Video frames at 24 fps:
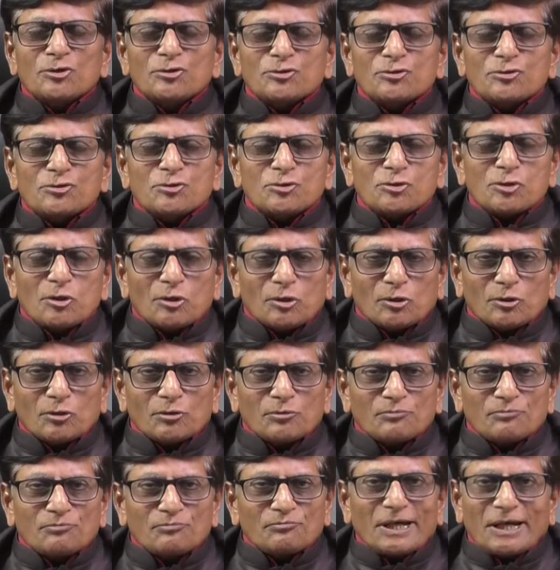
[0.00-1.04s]

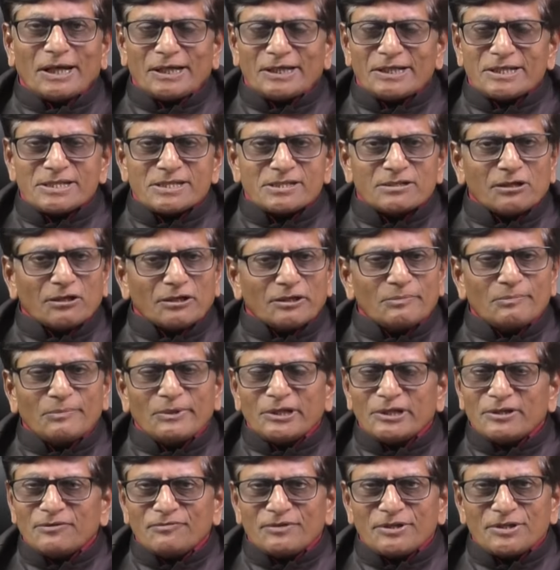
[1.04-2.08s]
So it is not
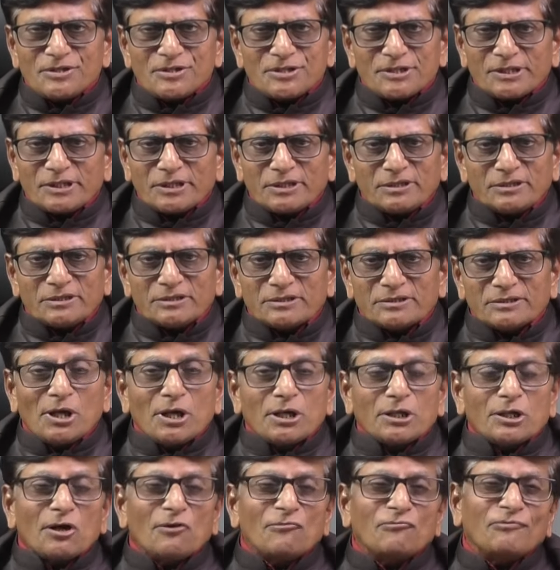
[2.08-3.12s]
beneficial.
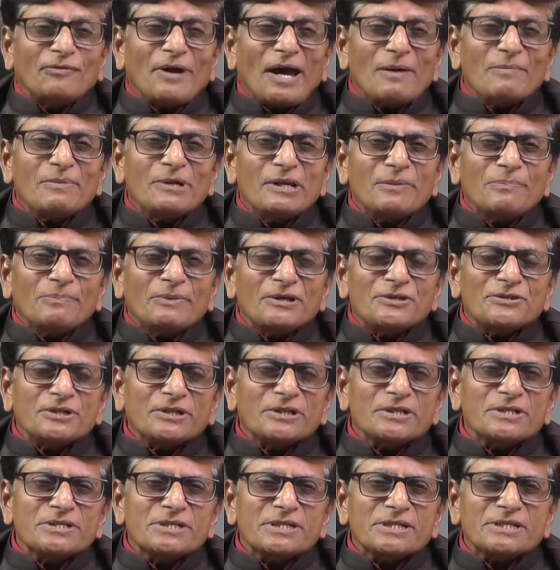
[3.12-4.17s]
Now family
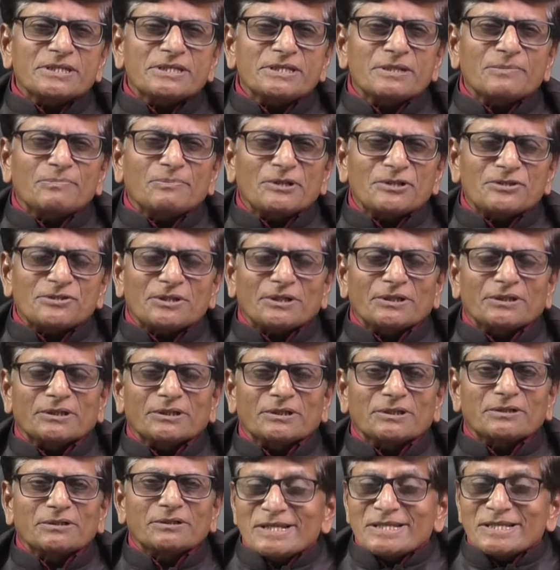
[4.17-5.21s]
pension is
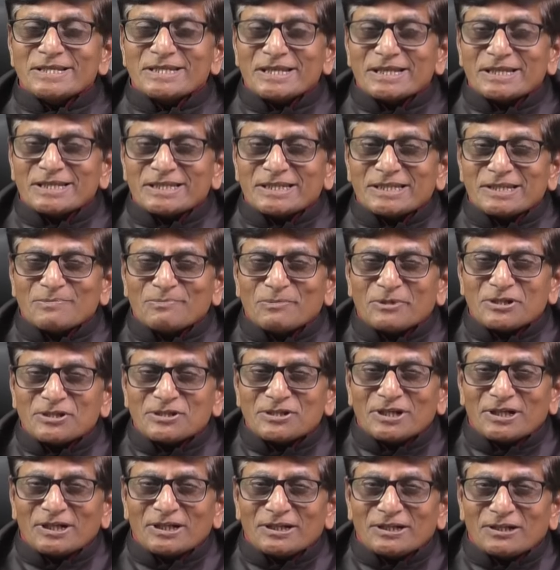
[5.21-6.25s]
60%.
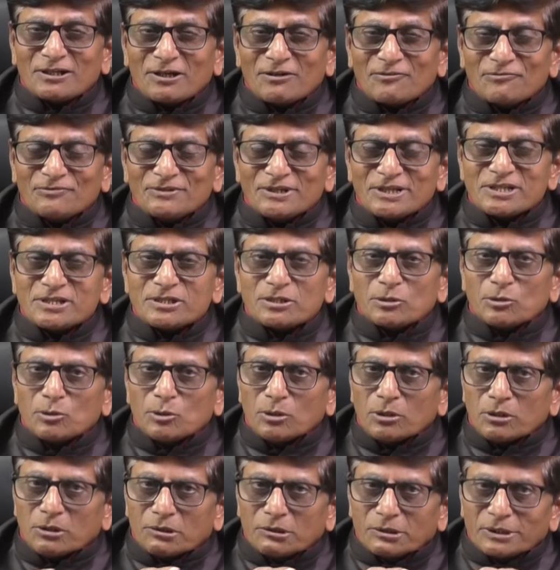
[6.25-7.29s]
60% of this
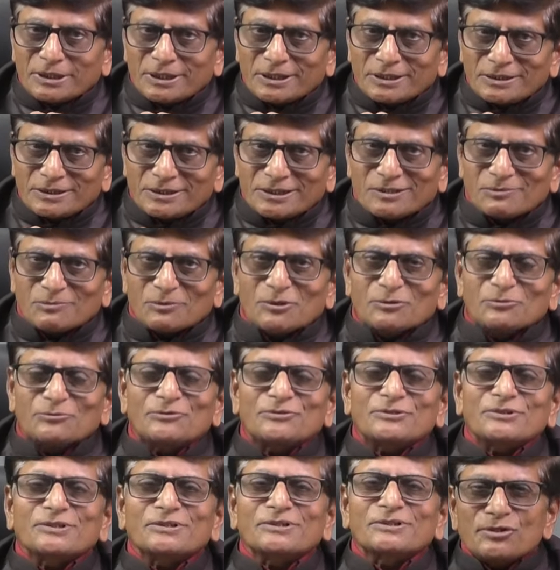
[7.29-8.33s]
lowered
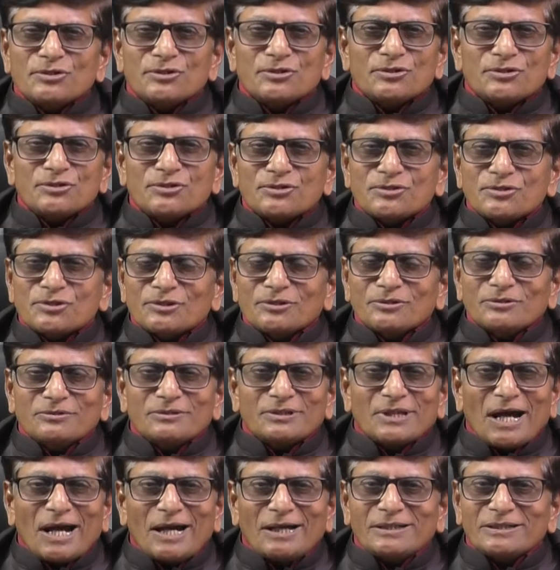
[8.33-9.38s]
amount. So
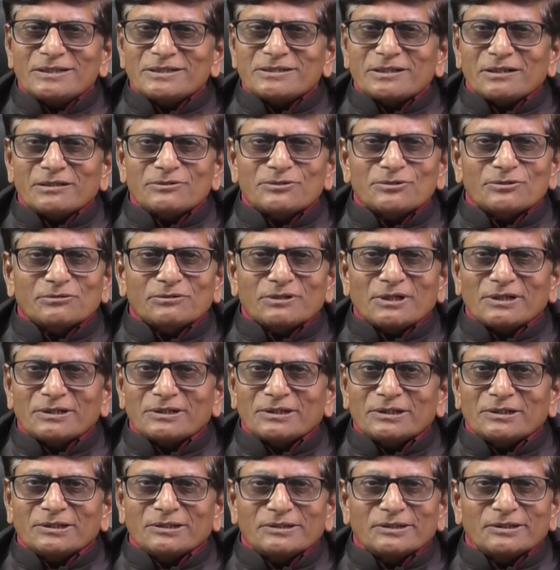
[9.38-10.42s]
that is also
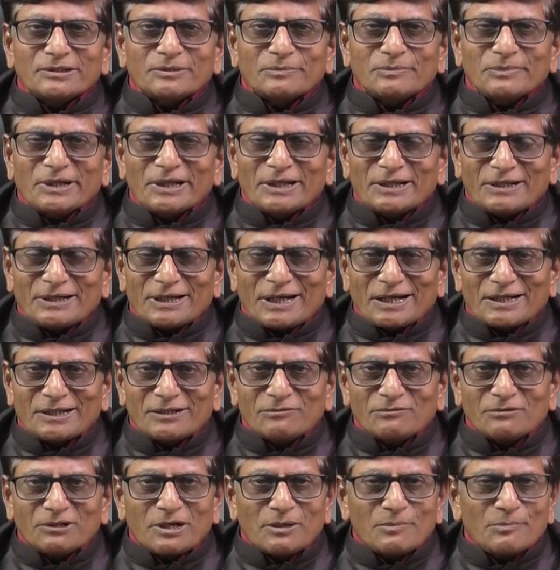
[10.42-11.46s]
not going to be
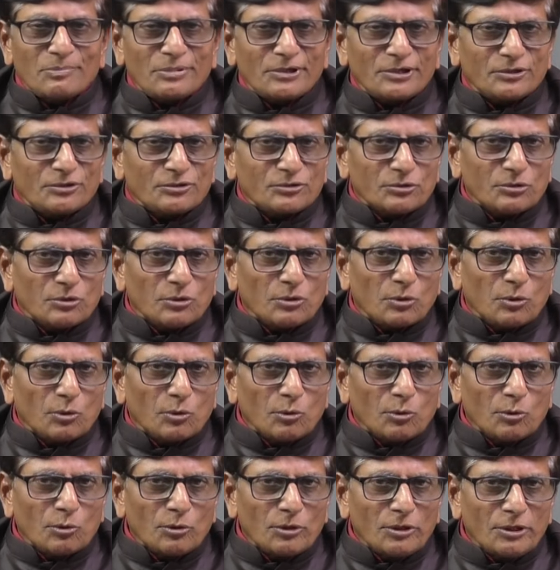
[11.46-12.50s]
attractive compared to
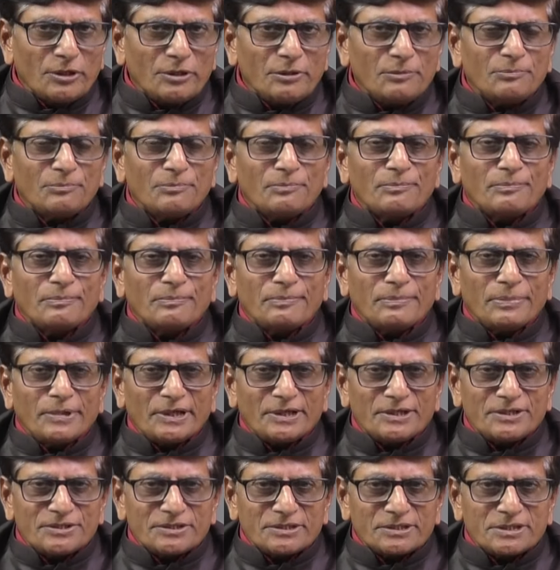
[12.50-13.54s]
old
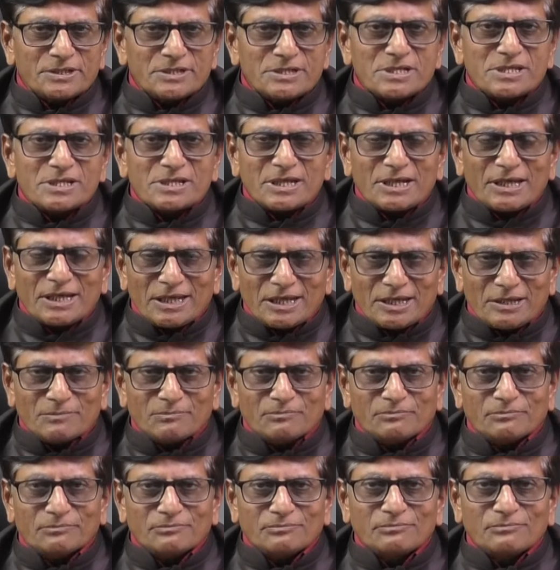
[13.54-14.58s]
pension
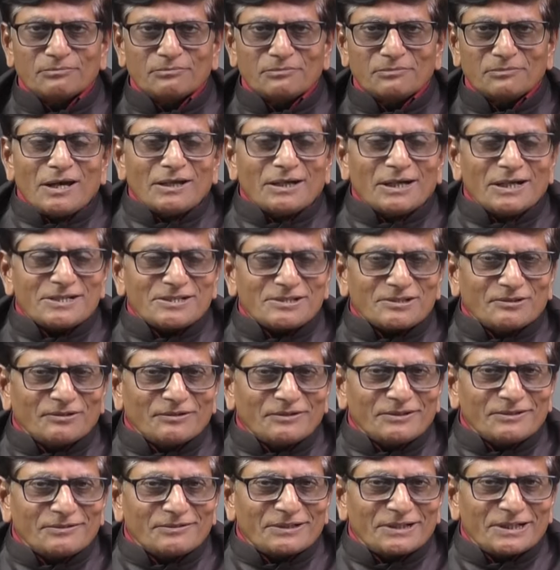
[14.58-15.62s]
scheme. Let's go
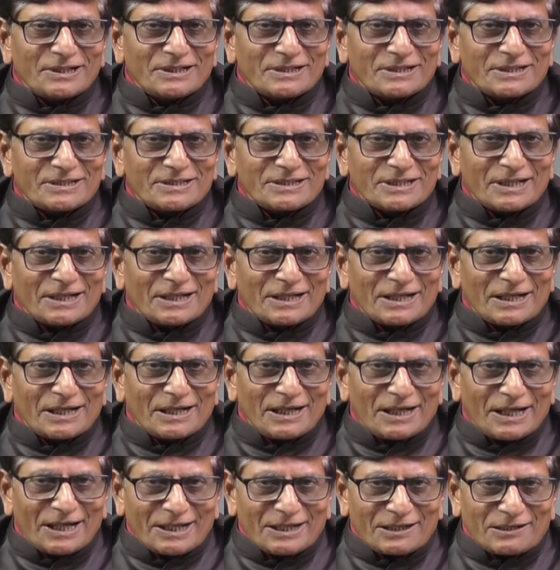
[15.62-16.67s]
into details a little
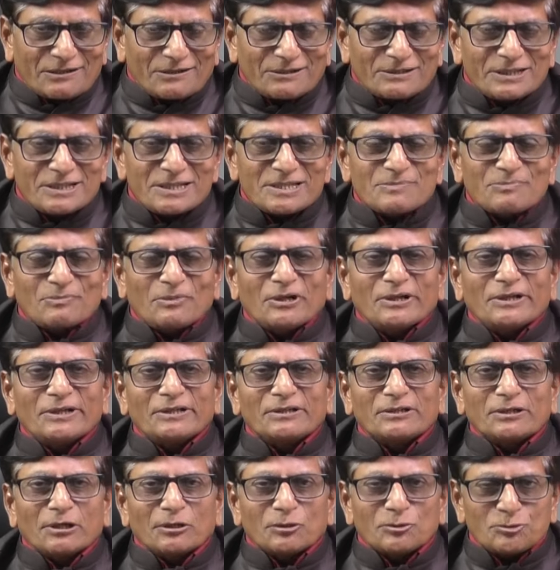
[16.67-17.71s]
later on this
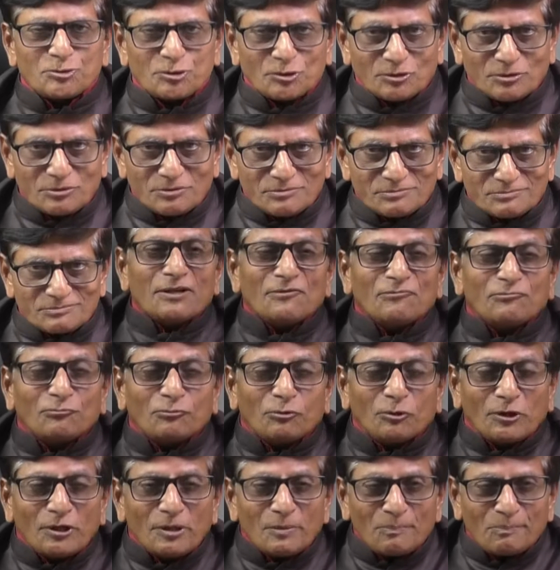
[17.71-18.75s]
point also. Then
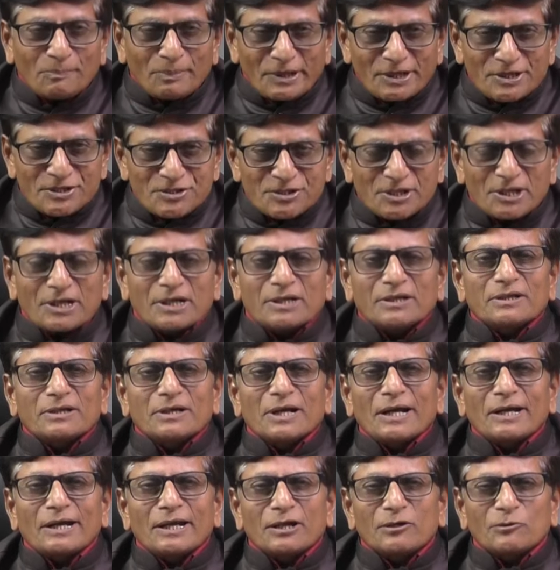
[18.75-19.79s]
full pension
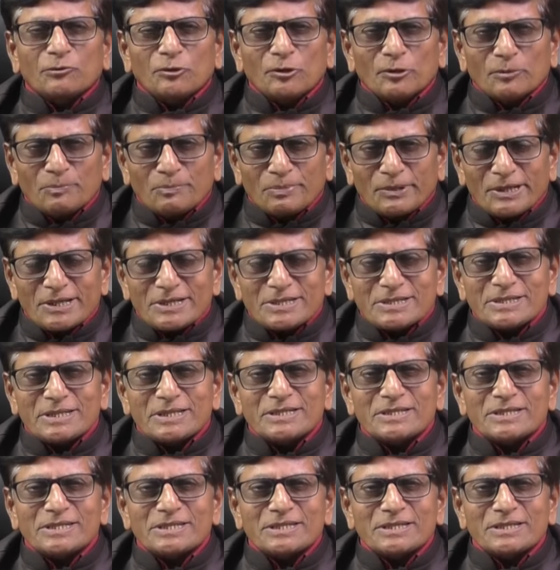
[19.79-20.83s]
under UPS
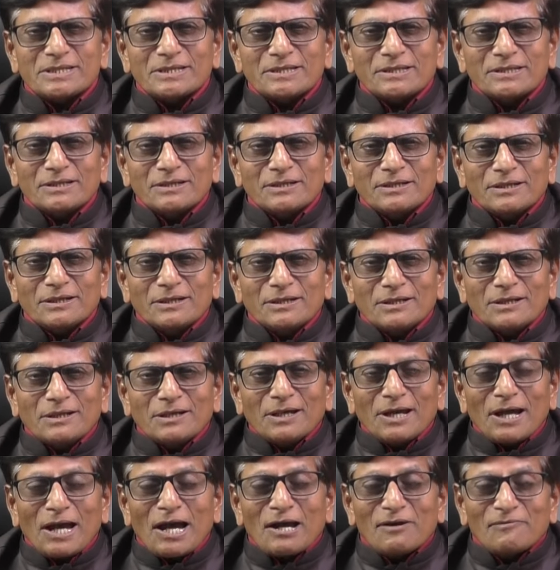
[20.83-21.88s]
is
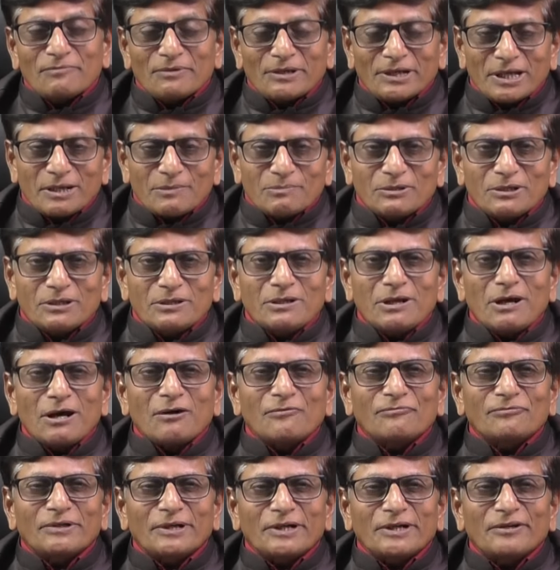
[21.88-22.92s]
available
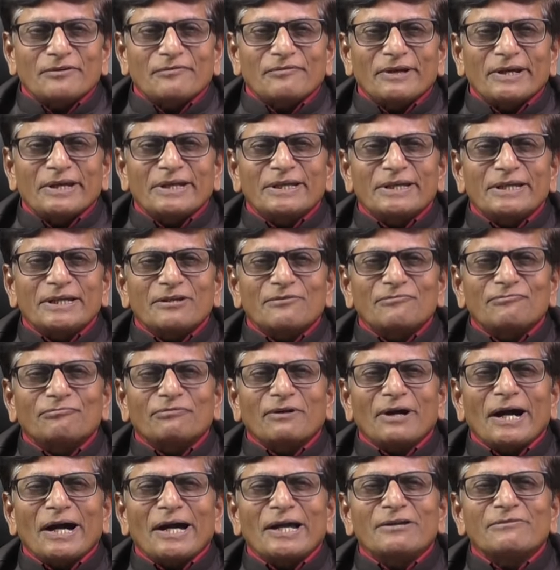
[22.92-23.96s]
after
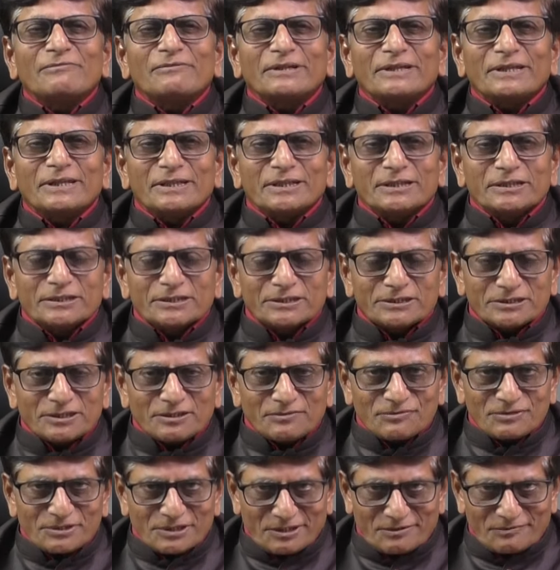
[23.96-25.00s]
25 years
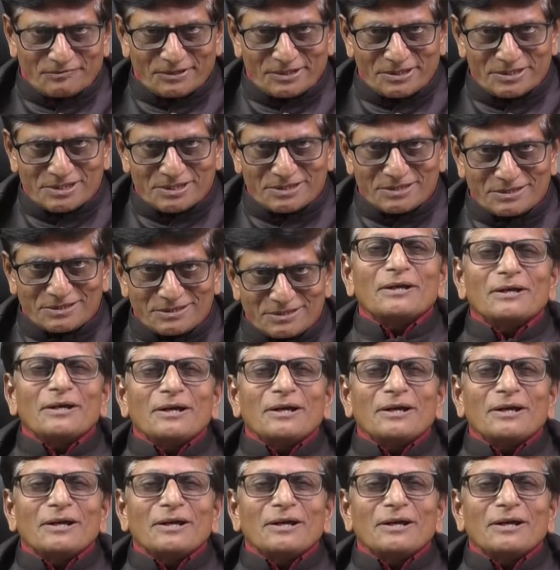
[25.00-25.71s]
of service.